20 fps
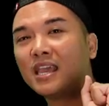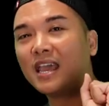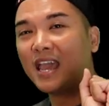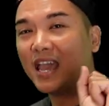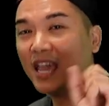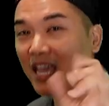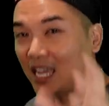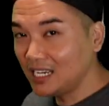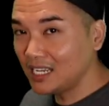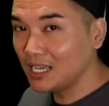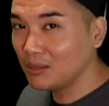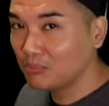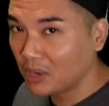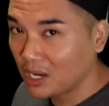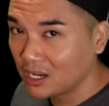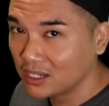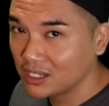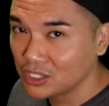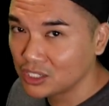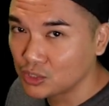and a
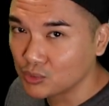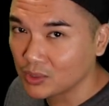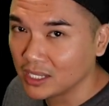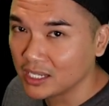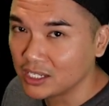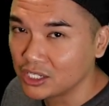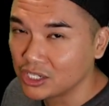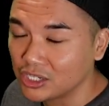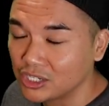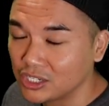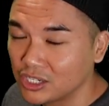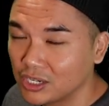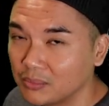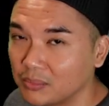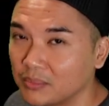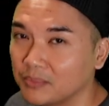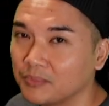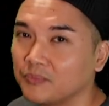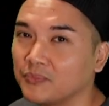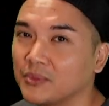bondage
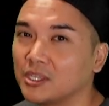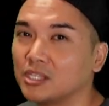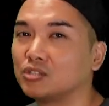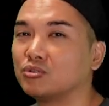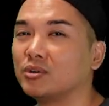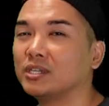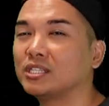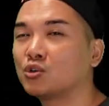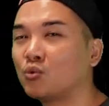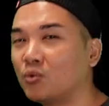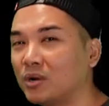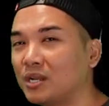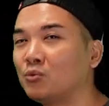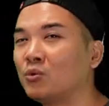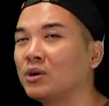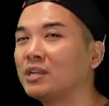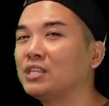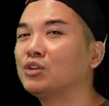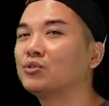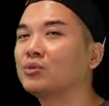relationship to a
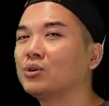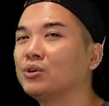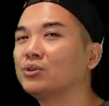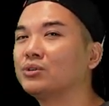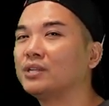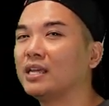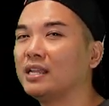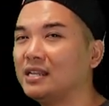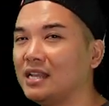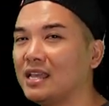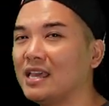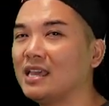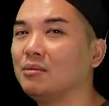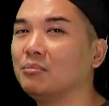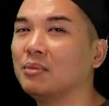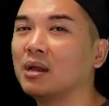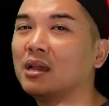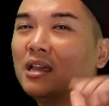21 year old named